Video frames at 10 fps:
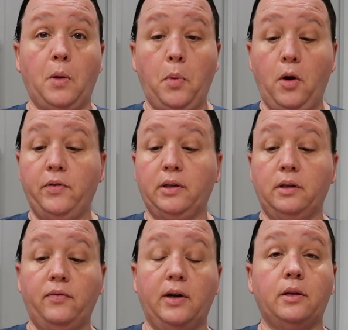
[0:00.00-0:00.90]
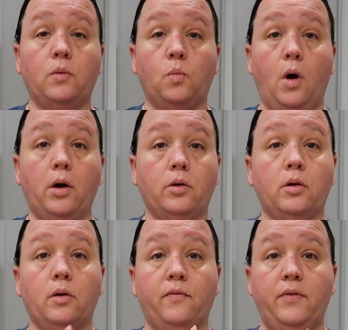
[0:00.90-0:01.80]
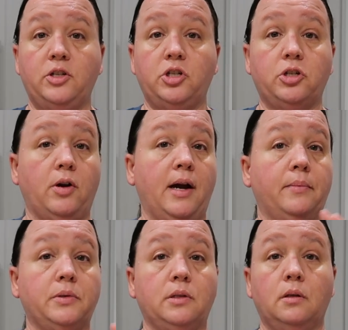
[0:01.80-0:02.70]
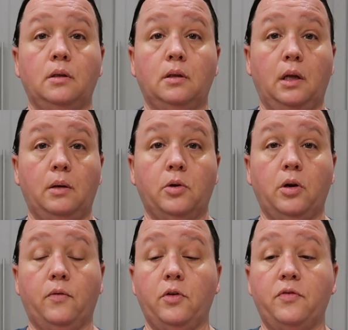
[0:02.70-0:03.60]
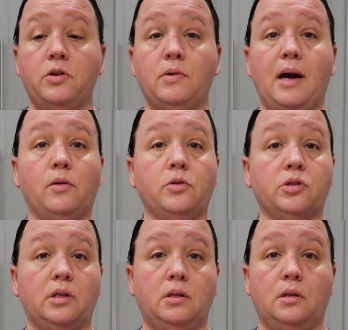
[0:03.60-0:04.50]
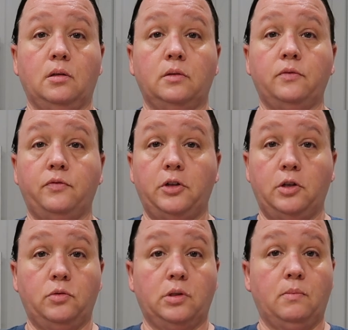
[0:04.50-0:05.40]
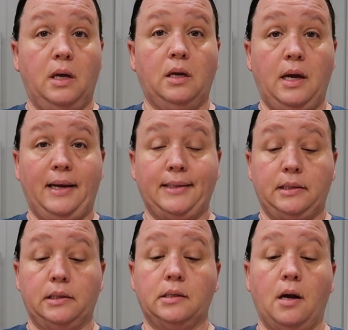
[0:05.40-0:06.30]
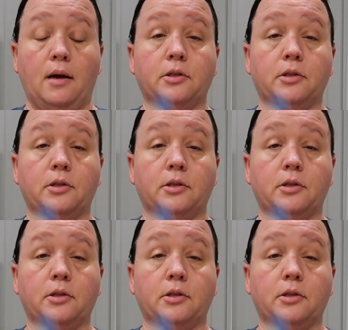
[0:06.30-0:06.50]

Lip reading: perfectly fine with water, veggie scraps, let them cook for a few hours and then it'll infuse and make excellent stock.